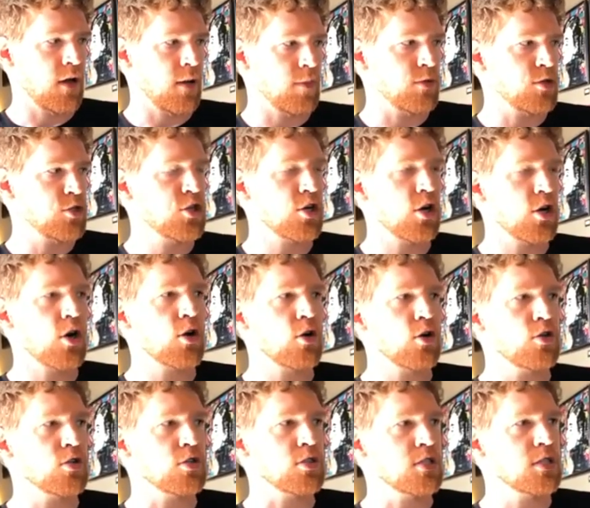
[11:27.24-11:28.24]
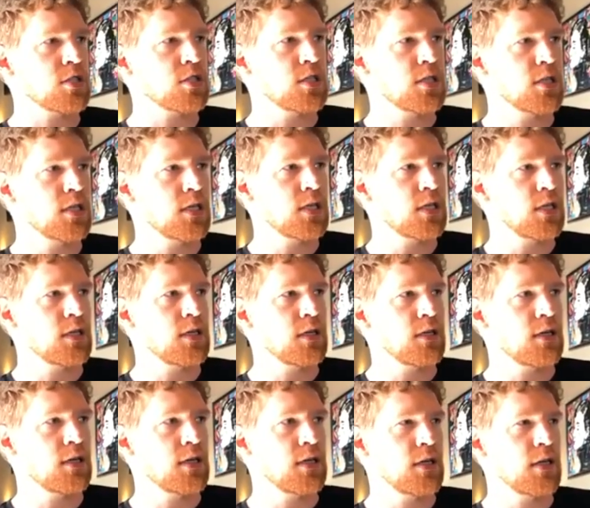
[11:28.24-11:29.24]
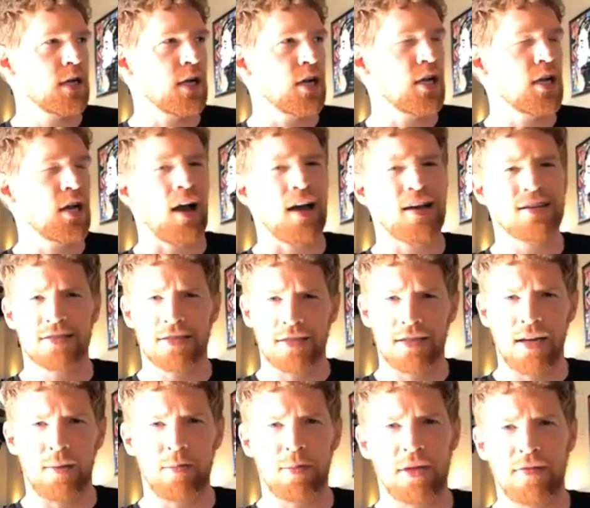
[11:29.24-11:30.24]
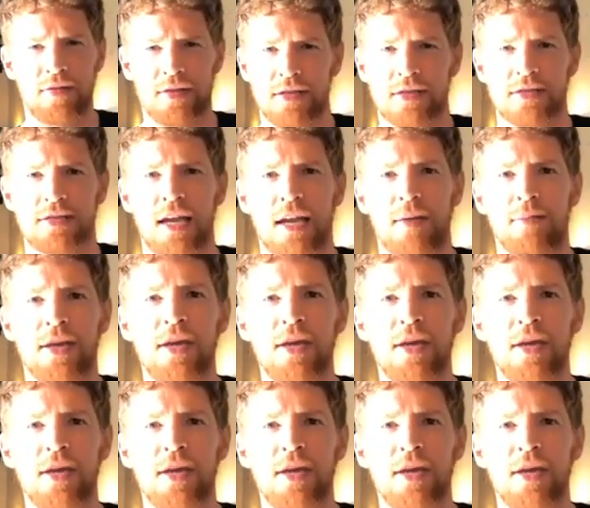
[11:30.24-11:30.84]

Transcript: Charles Goslin, I believe is his name.